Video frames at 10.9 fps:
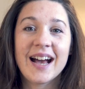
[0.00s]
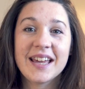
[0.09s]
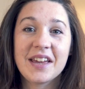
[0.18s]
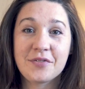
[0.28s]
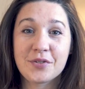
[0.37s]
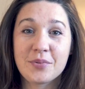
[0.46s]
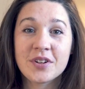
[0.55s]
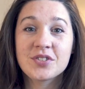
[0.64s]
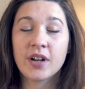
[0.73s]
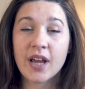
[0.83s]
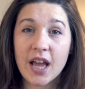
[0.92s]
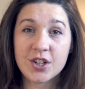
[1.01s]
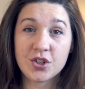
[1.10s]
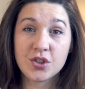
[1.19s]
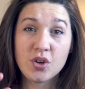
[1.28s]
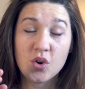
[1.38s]
Hi everyone, today
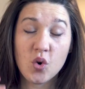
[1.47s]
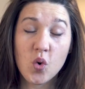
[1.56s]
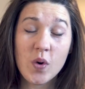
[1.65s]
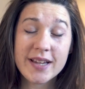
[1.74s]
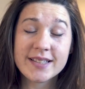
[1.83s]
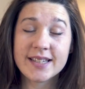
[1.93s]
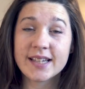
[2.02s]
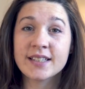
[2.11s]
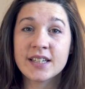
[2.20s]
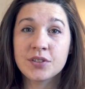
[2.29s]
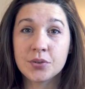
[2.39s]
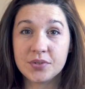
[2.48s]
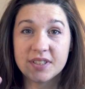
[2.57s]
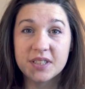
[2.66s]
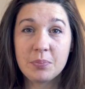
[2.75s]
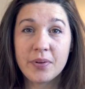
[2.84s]
I show you a quick technique
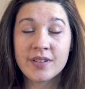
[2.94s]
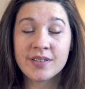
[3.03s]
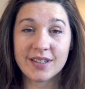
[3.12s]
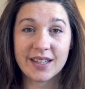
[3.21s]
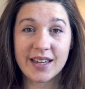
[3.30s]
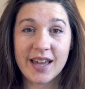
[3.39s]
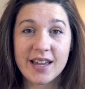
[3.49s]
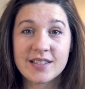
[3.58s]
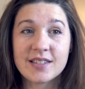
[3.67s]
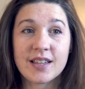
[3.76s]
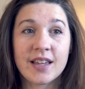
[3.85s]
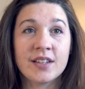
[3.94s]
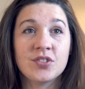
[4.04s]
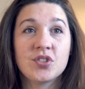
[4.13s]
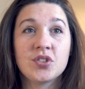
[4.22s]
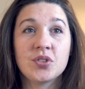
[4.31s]
to deepen the gaze
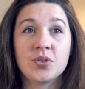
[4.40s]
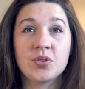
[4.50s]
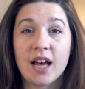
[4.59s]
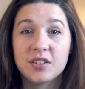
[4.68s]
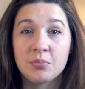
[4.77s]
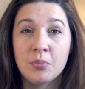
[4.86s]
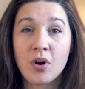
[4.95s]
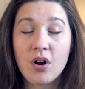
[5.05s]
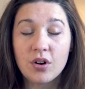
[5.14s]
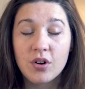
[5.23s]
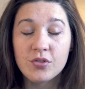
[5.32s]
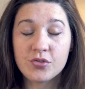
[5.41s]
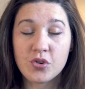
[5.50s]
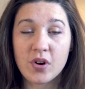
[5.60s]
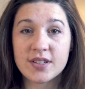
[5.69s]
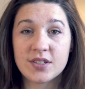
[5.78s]
and to add more
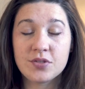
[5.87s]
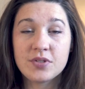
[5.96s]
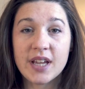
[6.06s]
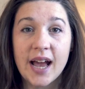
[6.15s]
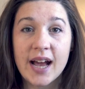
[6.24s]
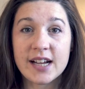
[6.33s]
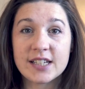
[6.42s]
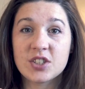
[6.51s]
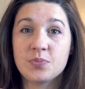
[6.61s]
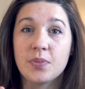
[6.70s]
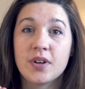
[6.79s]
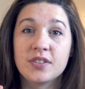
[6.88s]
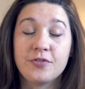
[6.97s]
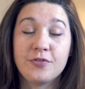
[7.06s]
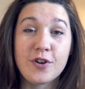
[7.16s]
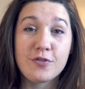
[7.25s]
contrast to the eyes,
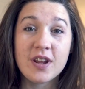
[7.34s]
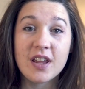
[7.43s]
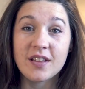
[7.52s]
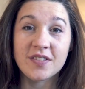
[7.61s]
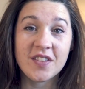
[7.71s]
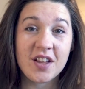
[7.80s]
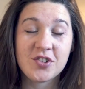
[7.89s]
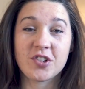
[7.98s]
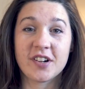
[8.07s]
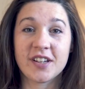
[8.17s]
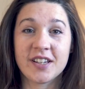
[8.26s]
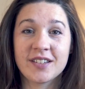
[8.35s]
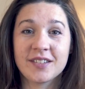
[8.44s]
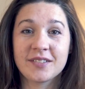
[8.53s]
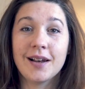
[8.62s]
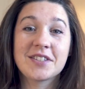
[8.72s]
but very
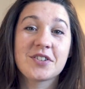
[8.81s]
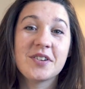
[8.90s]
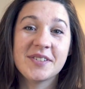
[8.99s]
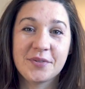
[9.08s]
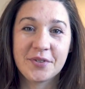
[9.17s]
naturally. Let's go into